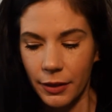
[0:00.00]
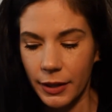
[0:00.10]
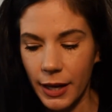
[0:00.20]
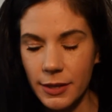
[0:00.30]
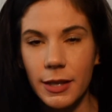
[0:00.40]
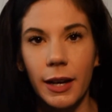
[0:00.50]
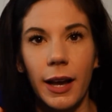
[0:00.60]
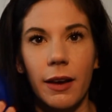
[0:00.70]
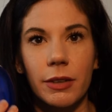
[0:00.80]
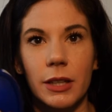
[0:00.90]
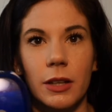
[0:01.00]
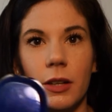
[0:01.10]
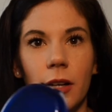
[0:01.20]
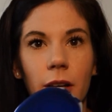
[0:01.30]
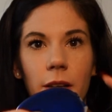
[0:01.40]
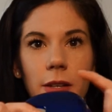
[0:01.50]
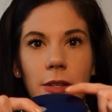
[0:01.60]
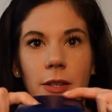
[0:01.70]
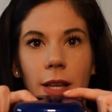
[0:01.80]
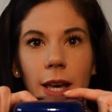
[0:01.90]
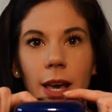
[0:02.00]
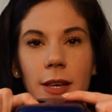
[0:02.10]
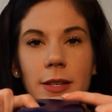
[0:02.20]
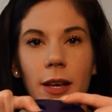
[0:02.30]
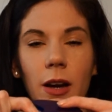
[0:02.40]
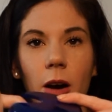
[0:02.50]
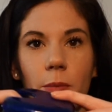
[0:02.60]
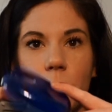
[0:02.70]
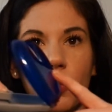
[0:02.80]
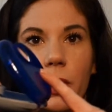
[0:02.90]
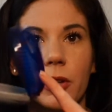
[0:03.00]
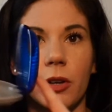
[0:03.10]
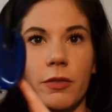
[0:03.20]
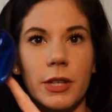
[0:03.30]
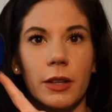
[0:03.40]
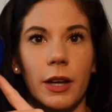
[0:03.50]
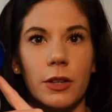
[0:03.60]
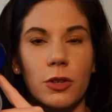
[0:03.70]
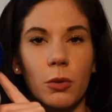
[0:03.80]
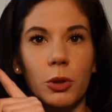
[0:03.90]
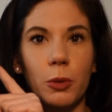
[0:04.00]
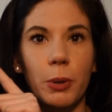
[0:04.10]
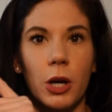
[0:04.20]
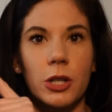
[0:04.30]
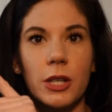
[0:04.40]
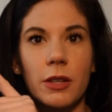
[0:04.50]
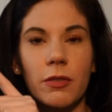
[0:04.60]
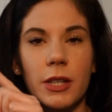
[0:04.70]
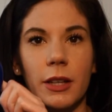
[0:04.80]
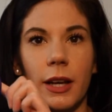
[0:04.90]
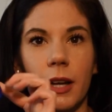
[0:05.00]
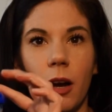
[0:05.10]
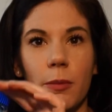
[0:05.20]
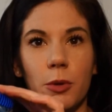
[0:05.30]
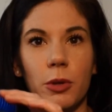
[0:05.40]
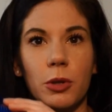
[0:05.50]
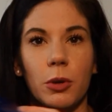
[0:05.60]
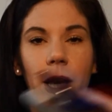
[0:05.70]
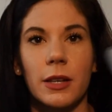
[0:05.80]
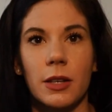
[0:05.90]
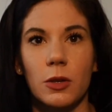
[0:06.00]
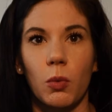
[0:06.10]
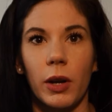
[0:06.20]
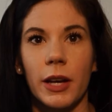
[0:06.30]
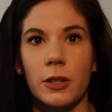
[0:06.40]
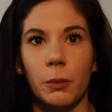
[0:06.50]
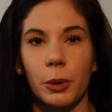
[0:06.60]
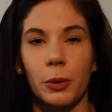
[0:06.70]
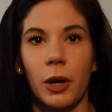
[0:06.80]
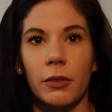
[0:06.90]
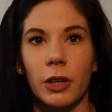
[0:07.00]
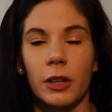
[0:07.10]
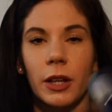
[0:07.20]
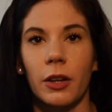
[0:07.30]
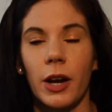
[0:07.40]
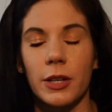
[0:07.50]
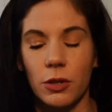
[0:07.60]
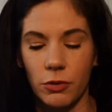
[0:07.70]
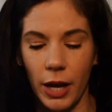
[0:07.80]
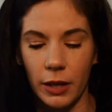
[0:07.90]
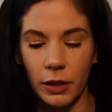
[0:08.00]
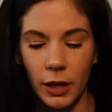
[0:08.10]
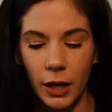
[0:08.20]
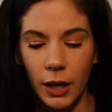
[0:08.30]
The next thing I have in here is the case that comes with your Invisalign. So when you purchase Invisalign, it comes with two cases. One has a blue cover and the other has a red.